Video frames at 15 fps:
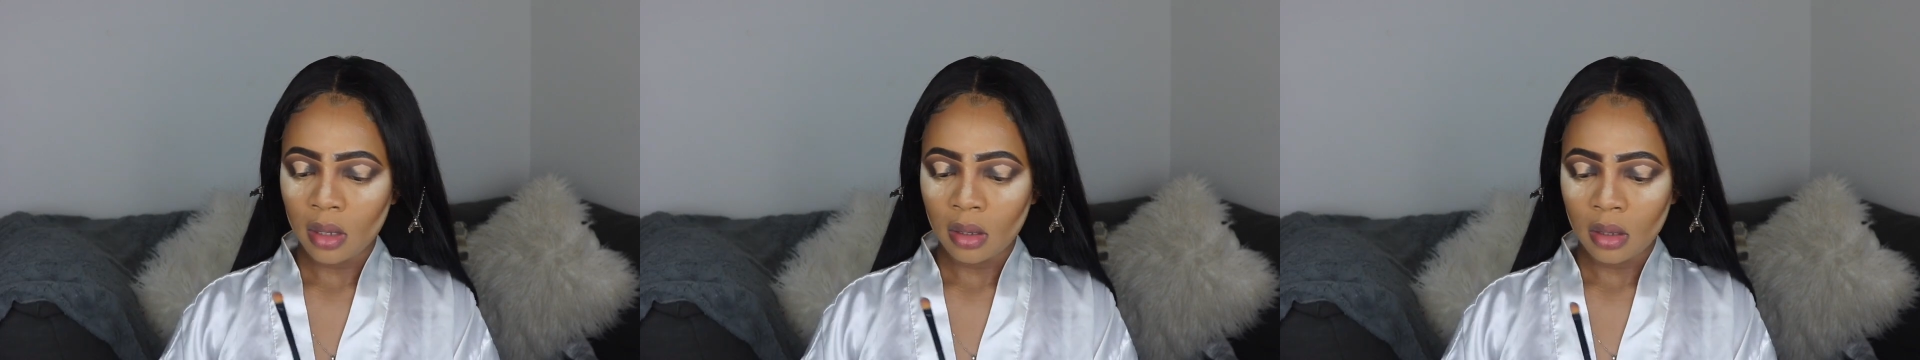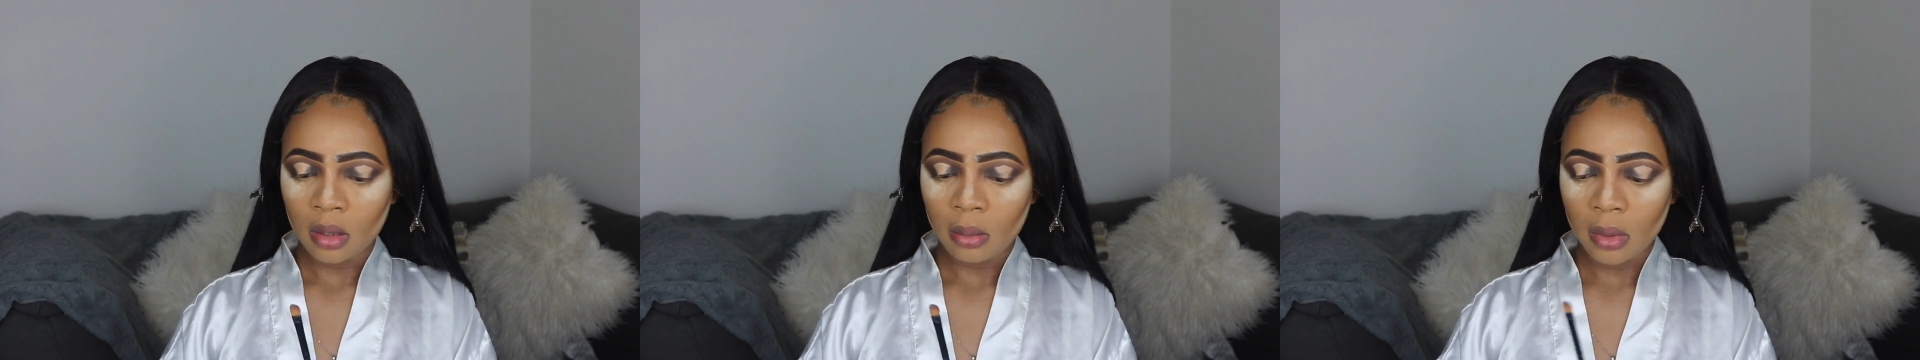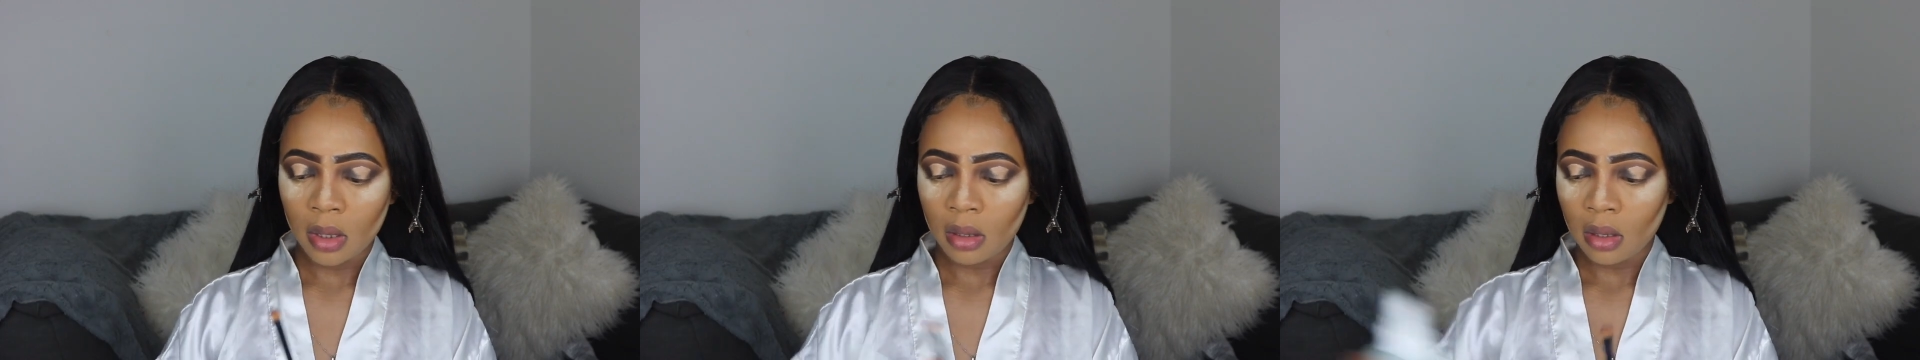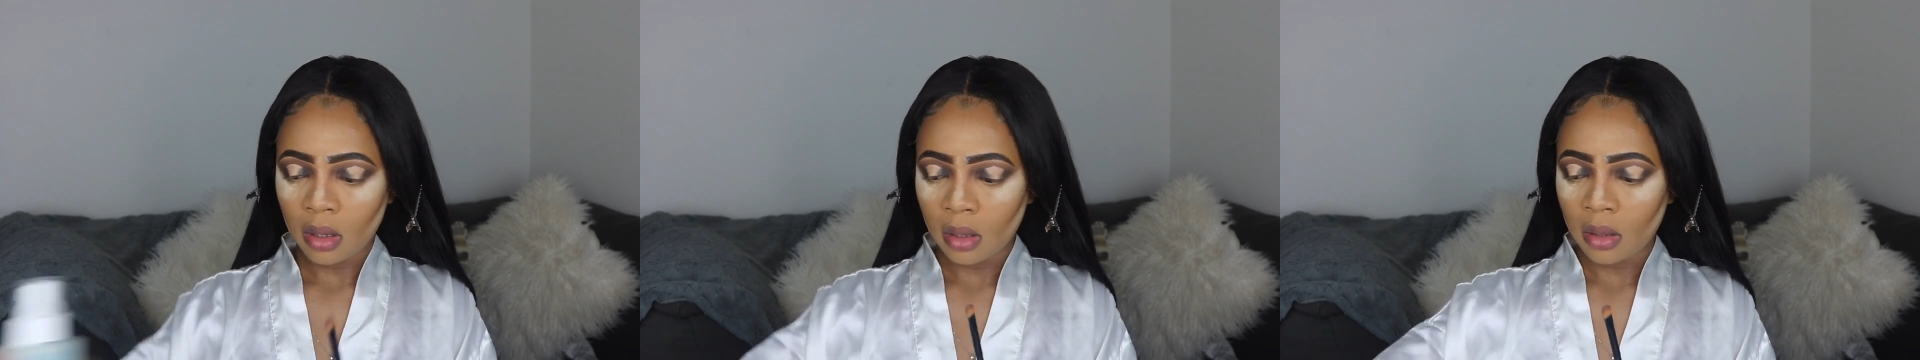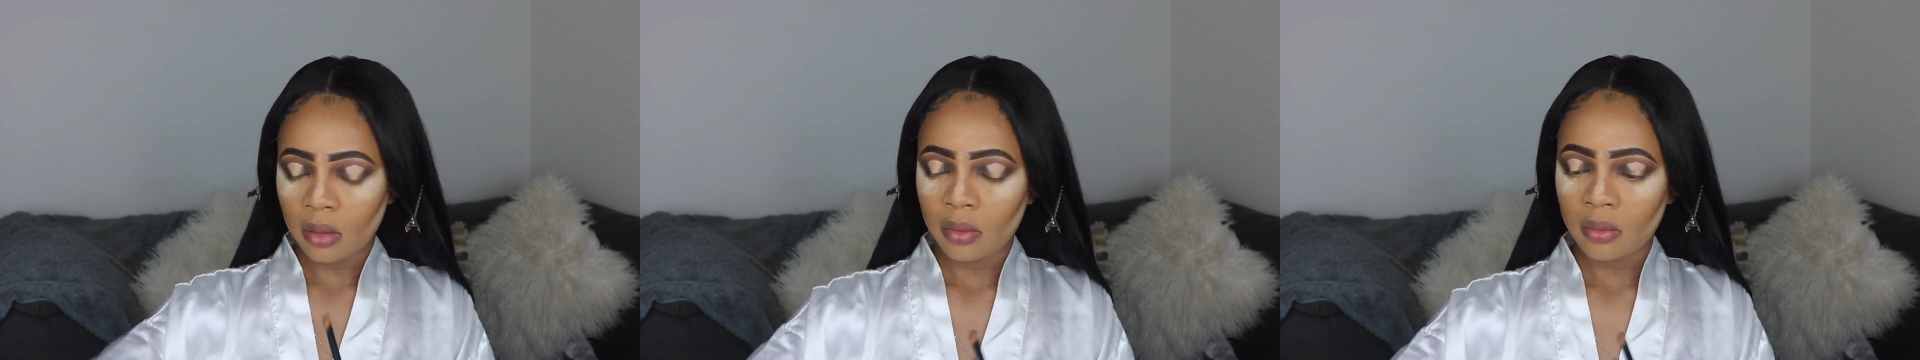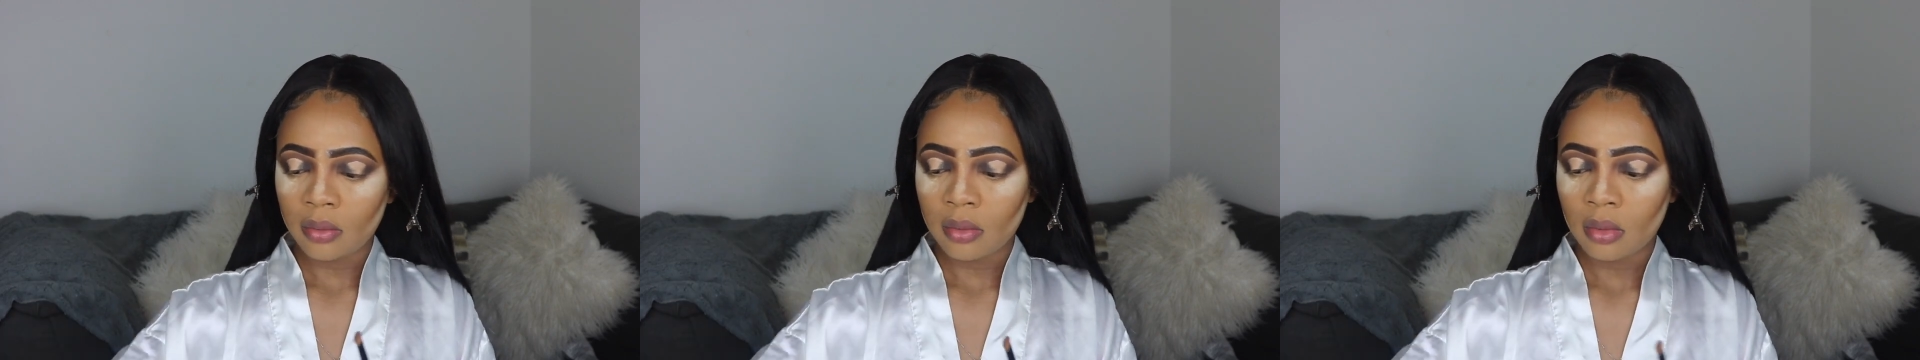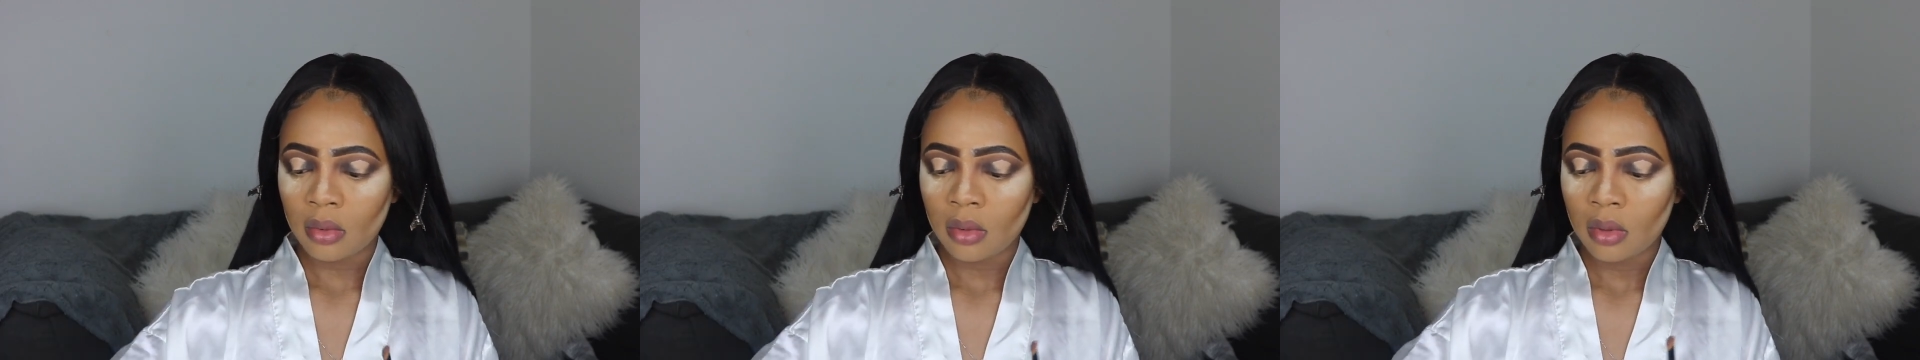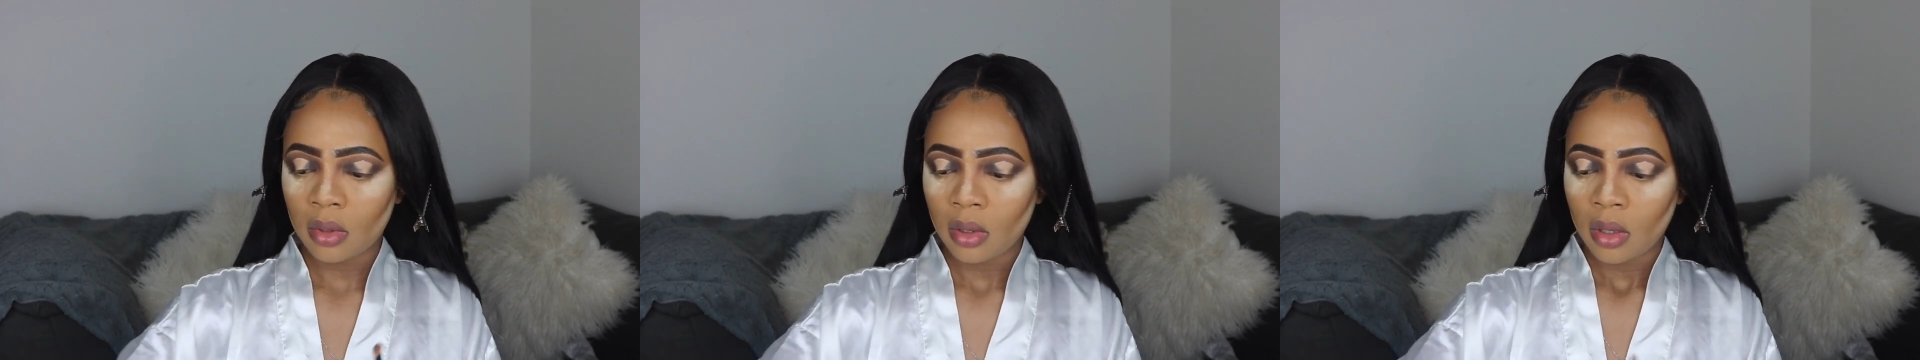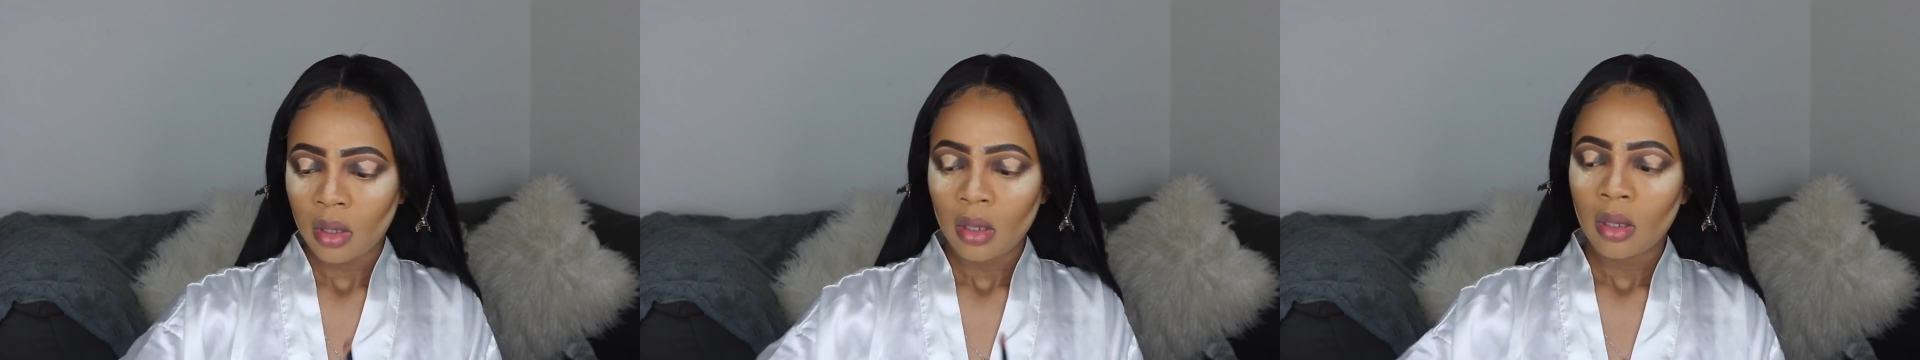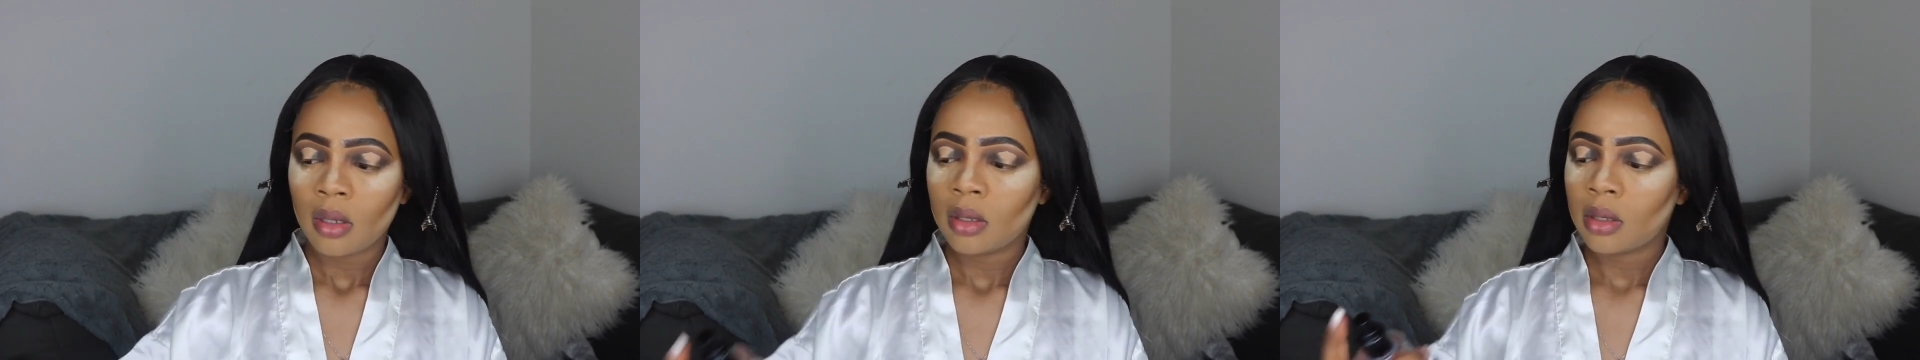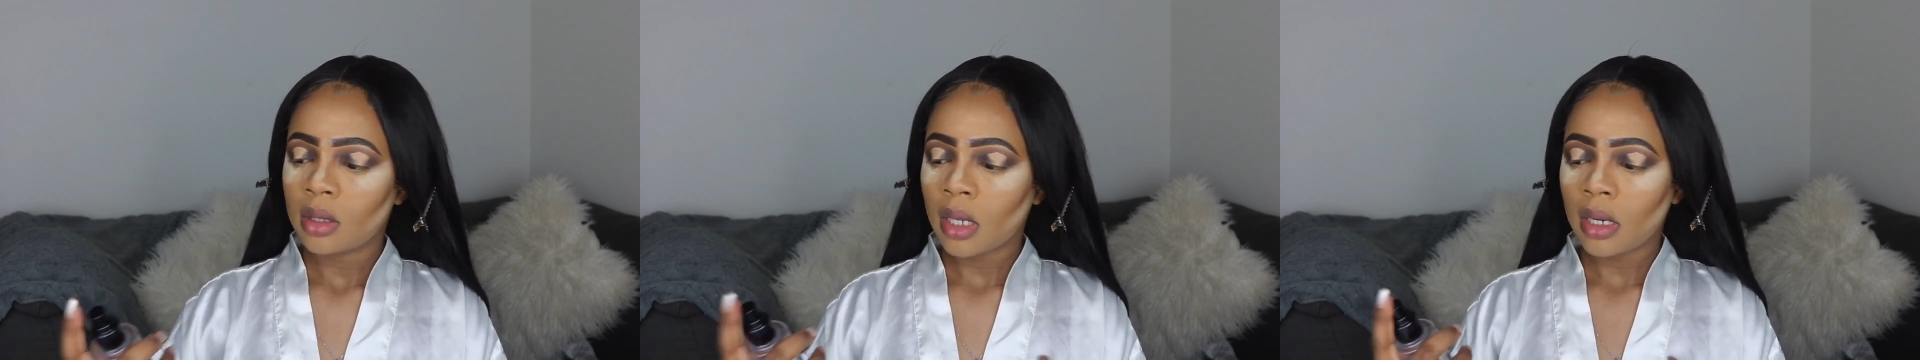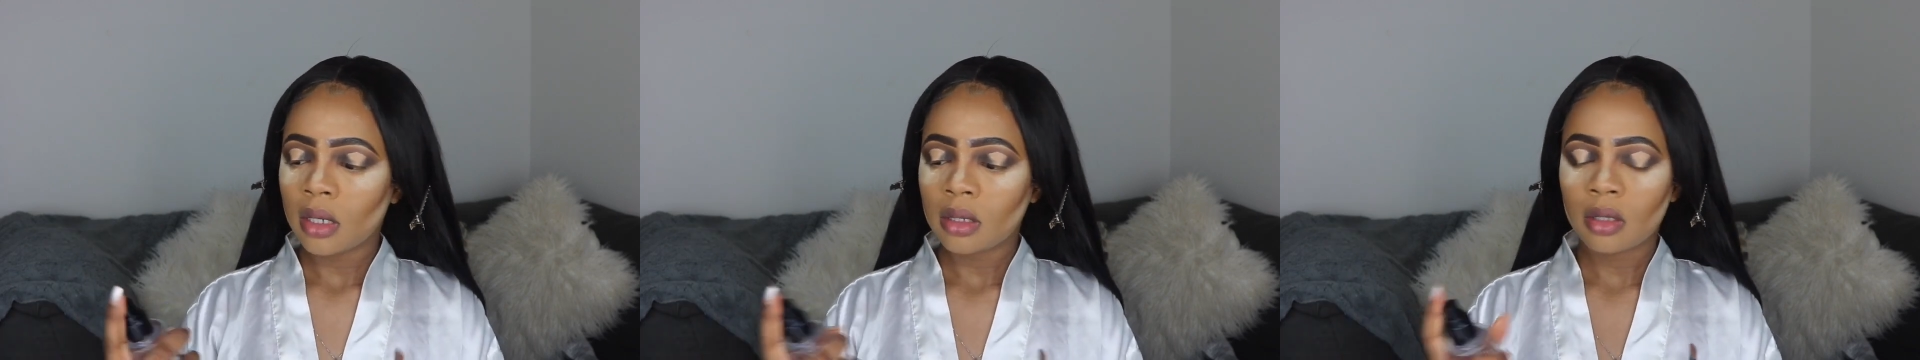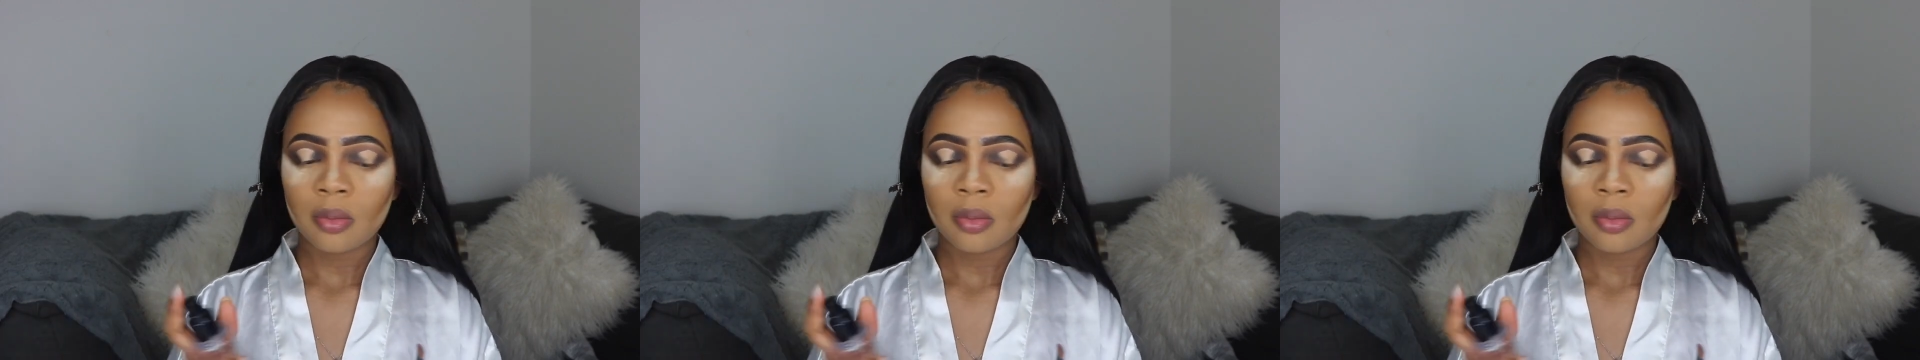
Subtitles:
a little bit of setting